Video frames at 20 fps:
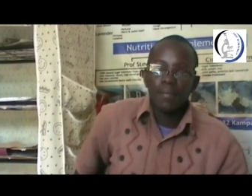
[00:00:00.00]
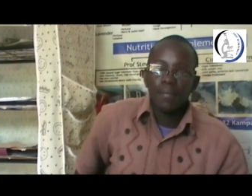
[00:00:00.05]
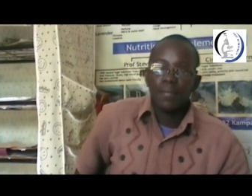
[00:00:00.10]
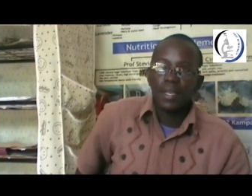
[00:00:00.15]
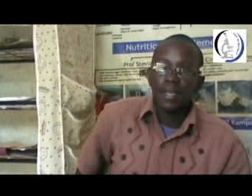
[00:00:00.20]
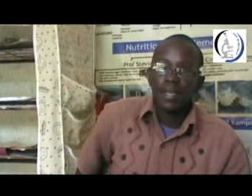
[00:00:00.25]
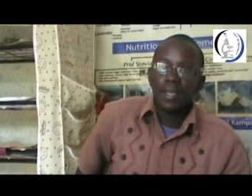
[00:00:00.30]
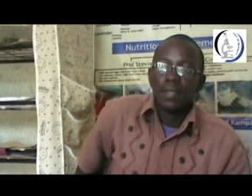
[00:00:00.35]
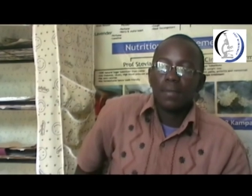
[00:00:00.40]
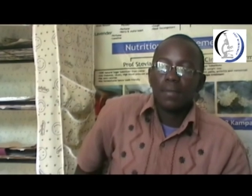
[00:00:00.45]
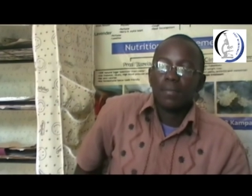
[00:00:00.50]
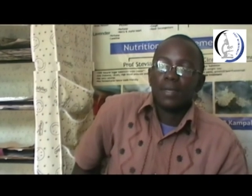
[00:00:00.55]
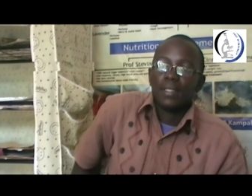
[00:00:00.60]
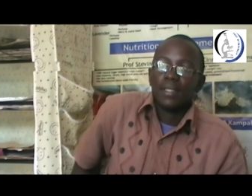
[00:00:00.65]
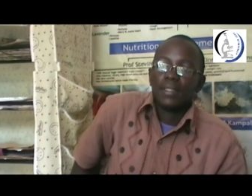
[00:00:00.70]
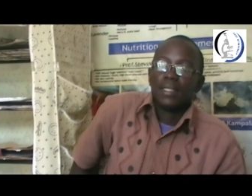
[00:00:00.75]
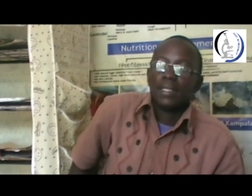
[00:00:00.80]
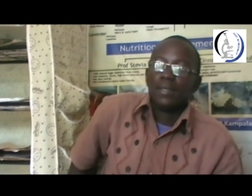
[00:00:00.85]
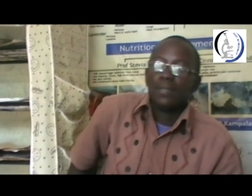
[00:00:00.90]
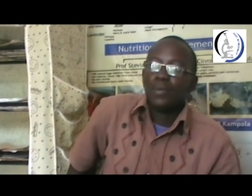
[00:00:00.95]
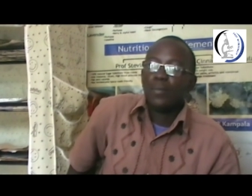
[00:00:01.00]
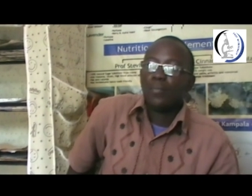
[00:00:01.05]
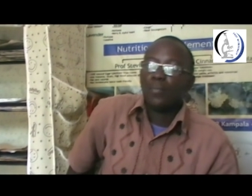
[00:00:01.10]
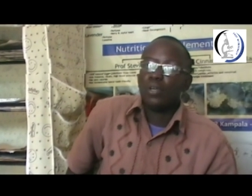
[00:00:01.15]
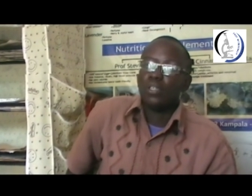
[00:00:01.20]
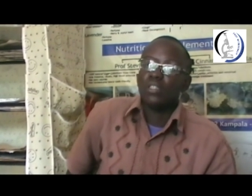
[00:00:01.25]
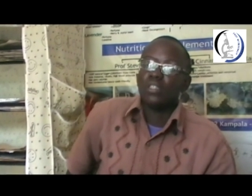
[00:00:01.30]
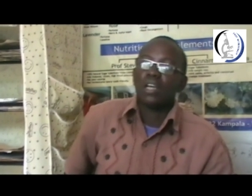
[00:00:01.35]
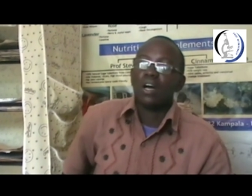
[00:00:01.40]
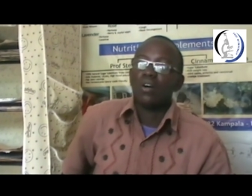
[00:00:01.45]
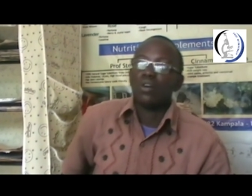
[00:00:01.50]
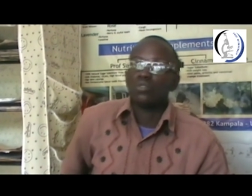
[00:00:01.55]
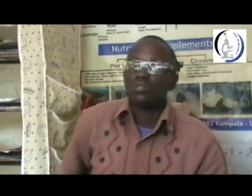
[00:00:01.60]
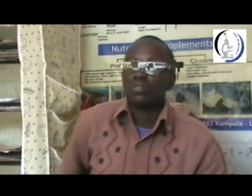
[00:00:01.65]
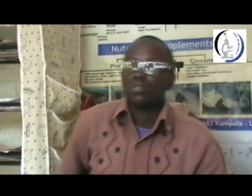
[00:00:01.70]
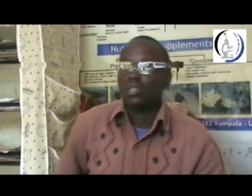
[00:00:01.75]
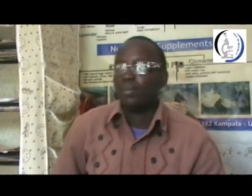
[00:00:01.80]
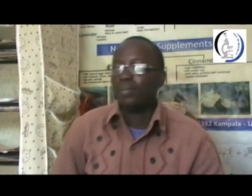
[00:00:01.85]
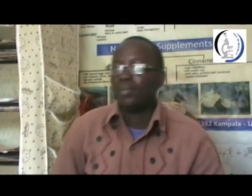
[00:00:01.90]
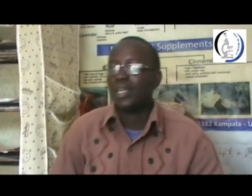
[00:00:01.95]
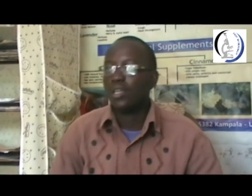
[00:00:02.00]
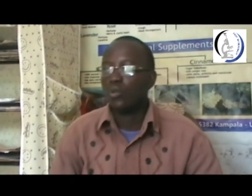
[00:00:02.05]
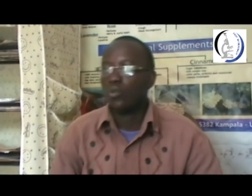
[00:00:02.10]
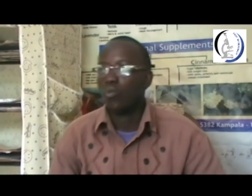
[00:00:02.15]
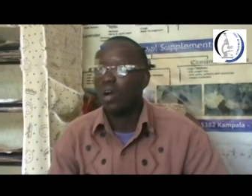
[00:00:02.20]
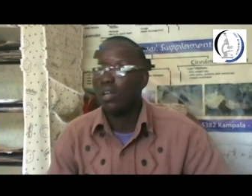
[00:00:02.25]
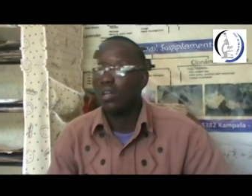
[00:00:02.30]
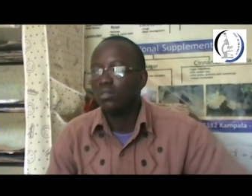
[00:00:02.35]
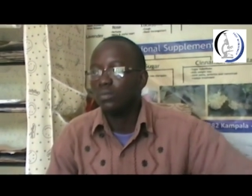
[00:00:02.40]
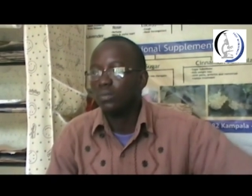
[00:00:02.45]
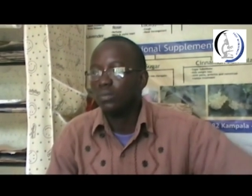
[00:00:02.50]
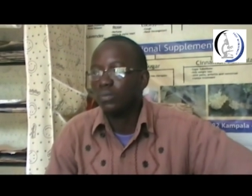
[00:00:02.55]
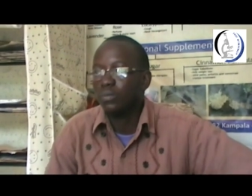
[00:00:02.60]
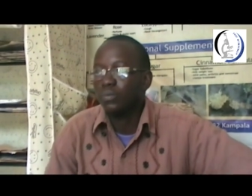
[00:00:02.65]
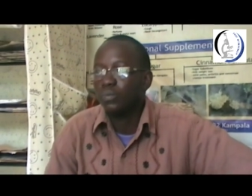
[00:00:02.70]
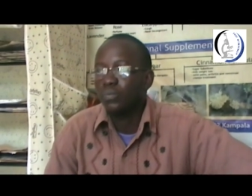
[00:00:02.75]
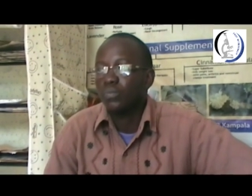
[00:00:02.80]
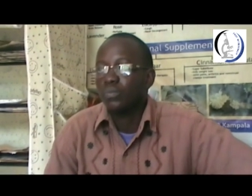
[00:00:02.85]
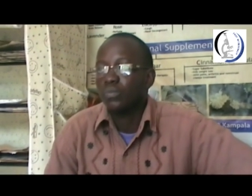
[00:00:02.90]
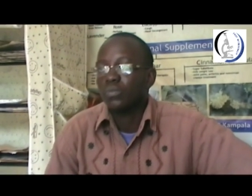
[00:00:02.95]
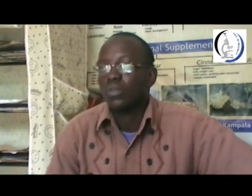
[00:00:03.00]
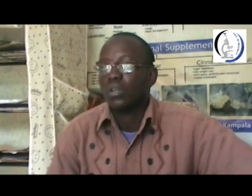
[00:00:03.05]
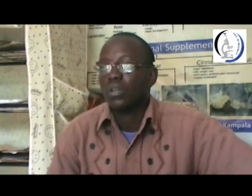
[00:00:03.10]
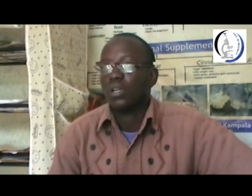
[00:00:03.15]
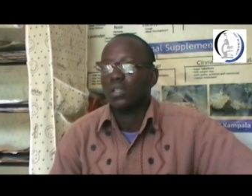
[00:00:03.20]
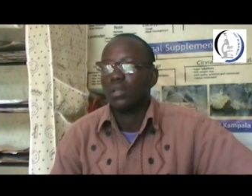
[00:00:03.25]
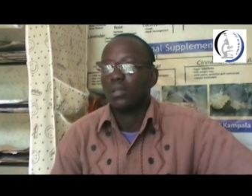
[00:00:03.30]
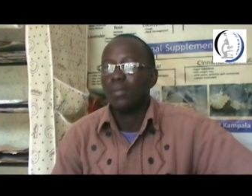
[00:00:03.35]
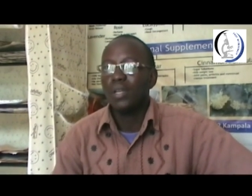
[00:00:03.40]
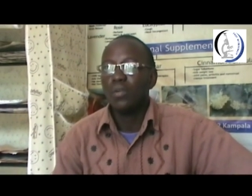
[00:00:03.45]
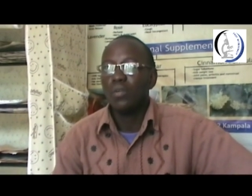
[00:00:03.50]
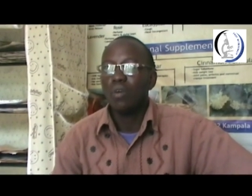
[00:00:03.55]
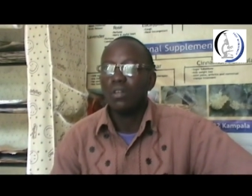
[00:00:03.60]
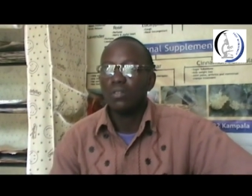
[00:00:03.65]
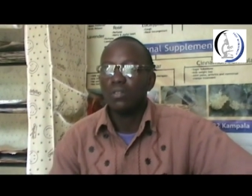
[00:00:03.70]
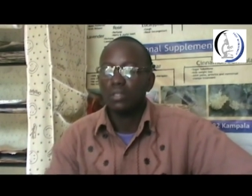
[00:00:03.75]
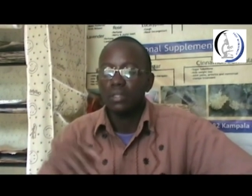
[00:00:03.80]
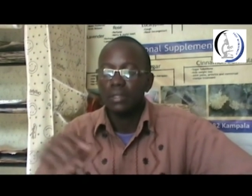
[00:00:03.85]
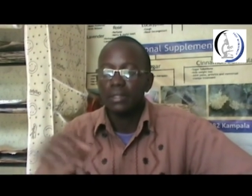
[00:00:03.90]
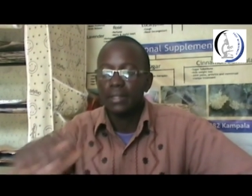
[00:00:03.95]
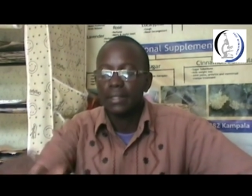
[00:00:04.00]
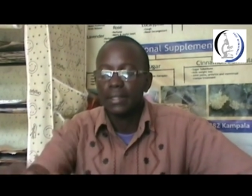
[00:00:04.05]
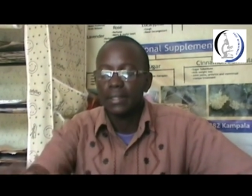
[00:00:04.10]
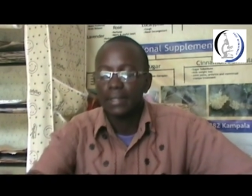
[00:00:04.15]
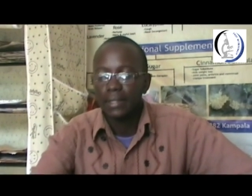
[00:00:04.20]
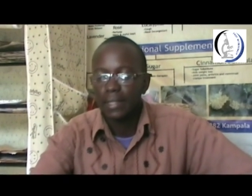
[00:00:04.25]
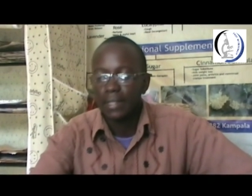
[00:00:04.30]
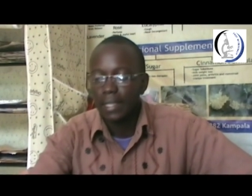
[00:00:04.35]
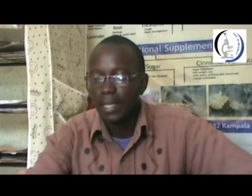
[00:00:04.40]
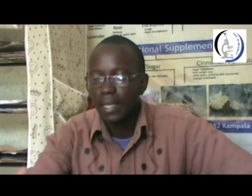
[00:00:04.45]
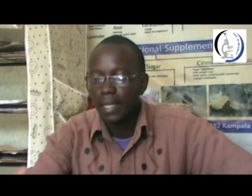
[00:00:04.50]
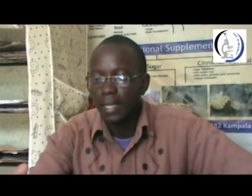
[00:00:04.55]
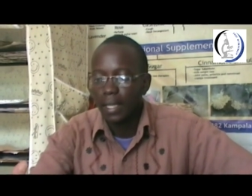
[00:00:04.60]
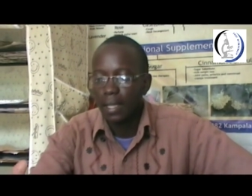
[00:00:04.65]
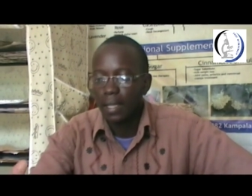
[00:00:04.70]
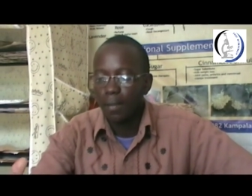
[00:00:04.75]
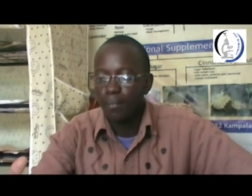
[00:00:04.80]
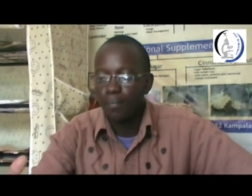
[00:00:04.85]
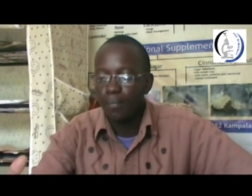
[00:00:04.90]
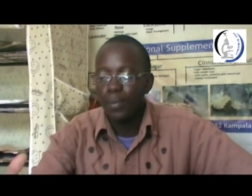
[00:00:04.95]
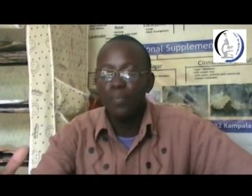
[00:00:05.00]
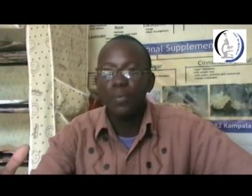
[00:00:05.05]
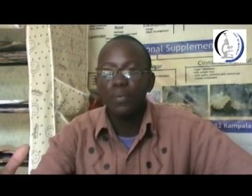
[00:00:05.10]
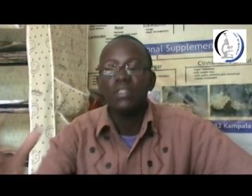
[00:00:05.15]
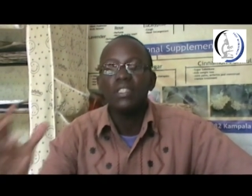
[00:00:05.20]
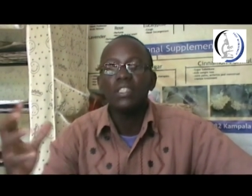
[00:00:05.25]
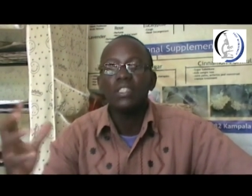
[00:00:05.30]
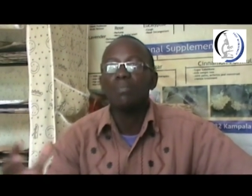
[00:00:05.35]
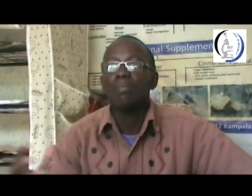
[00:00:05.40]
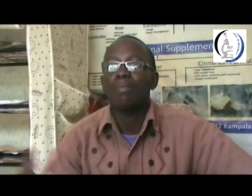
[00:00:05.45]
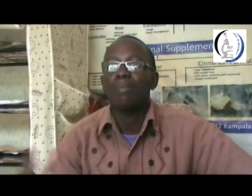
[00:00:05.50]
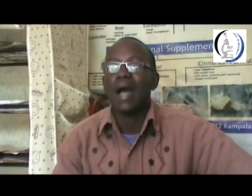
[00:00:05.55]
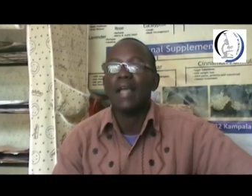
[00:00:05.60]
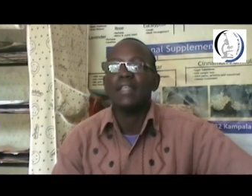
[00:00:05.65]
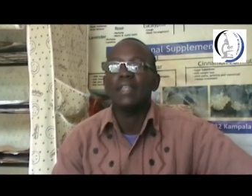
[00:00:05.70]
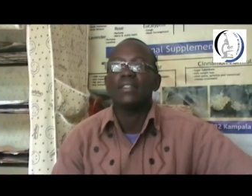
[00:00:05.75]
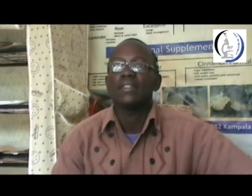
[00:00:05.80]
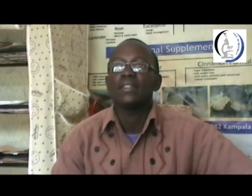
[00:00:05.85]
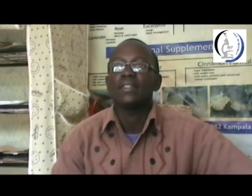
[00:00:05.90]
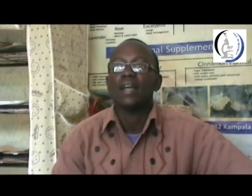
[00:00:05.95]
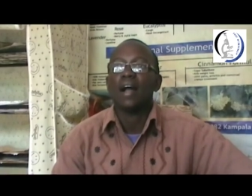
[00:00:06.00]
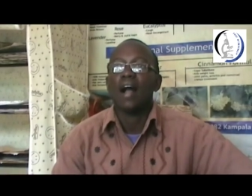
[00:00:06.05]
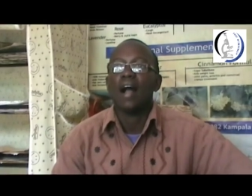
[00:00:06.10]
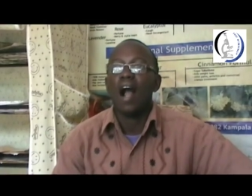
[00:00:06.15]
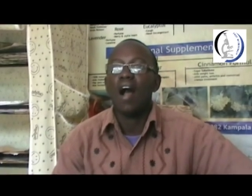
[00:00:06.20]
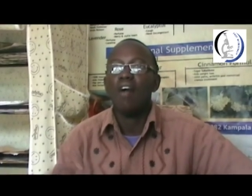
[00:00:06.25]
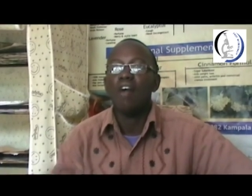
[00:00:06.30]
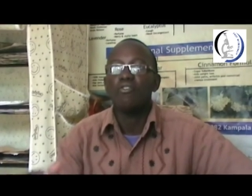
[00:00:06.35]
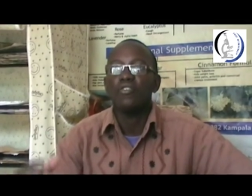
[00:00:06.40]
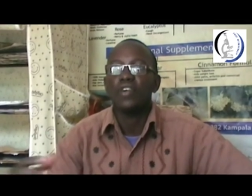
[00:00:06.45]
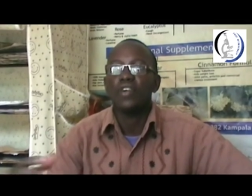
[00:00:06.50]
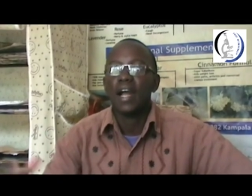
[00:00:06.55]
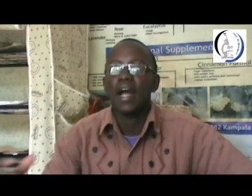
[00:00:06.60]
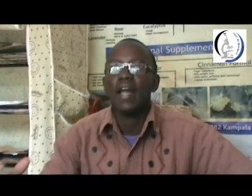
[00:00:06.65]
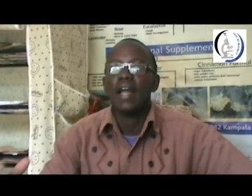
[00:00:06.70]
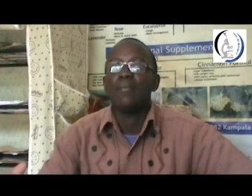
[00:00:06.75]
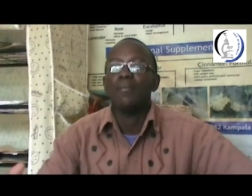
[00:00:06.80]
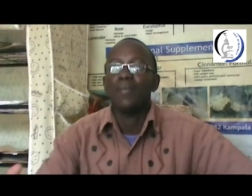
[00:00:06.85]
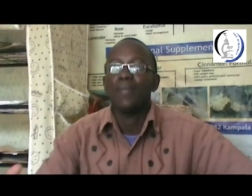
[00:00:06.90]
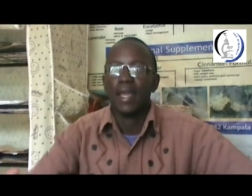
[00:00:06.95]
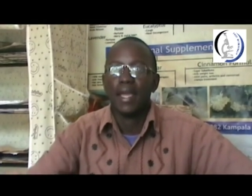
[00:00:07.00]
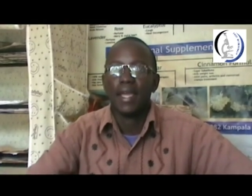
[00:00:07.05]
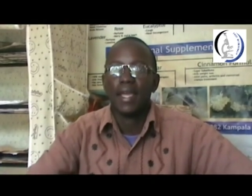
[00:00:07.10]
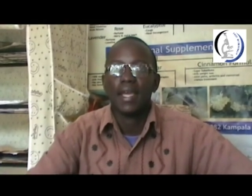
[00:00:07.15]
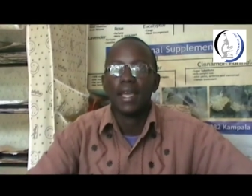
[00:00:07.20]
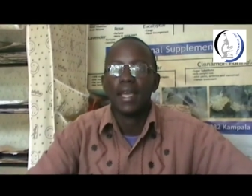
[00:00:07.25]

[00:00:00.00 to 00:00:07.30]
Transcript: are many, but let me point out the main one. The main one is people despise African make.